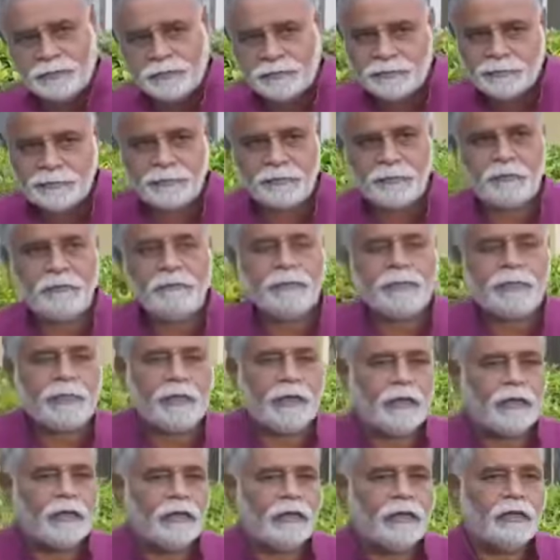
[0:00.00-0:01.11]
So what about, uh,
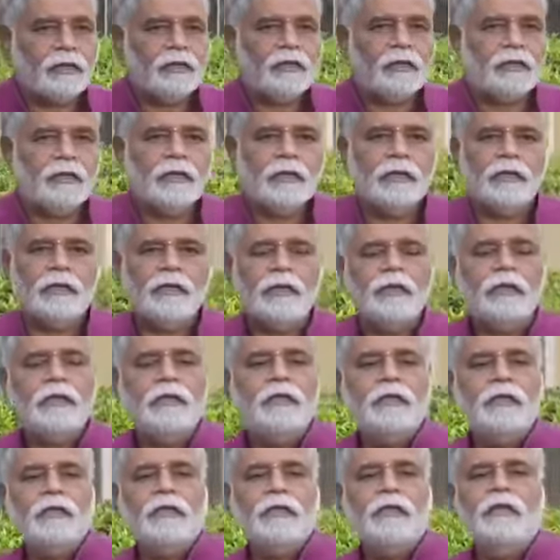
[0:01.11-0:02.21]
especially in
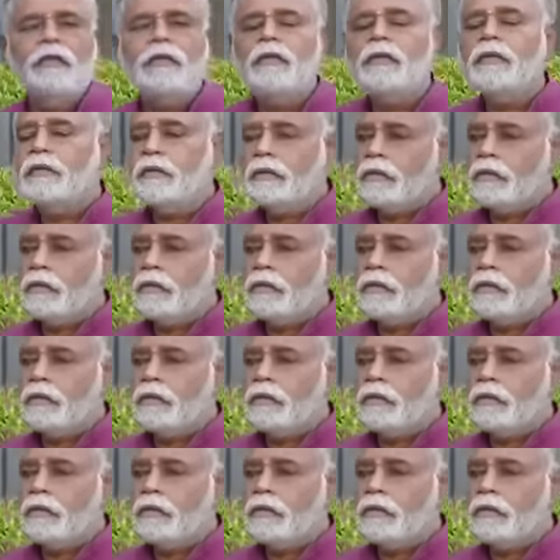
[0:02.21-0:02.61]
Bangalore